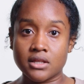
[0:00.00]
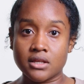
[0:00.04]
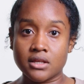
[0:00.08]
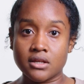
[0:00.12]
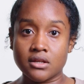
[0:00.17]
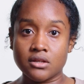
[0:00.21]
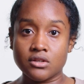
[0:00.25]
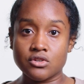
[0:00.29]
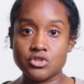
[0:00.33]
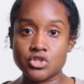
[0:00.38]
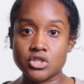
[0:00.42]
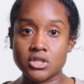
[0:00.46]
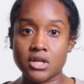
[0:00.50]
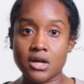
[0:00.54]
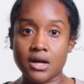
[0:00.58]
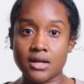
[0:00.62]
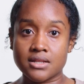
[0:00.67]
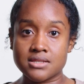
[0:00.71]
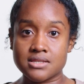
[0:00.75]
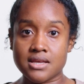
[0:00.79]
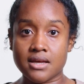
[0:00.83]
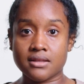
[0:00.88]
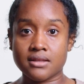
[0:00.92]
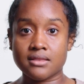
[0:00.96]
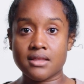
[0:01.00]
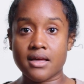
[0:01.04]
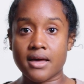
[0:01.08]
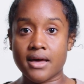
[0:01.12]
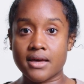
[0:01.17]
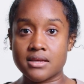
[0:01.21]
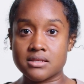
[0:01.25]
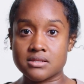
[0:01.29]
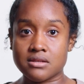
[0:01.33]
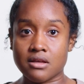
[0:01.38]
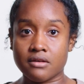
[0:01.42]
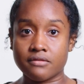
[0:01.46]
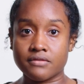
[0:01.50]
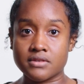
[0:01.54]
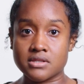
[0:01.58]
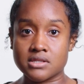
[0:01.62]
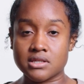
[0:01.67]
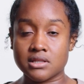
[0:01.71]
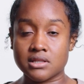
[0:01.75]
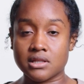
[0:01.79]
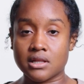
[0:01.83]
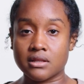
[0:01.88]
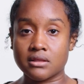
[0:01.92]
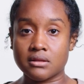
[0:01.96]
you should contact the ICE office
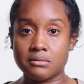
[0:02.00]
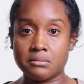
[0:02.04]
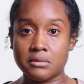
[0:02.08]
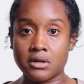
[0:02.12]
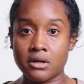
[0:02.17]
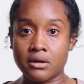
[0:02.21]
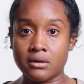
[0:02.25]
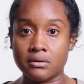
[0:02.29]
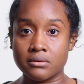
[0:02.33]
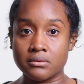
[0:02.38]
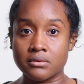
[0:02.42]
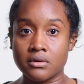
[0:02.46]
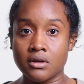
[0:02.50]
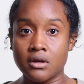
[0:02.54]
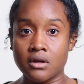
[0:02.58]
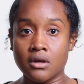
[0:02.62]
to let them know.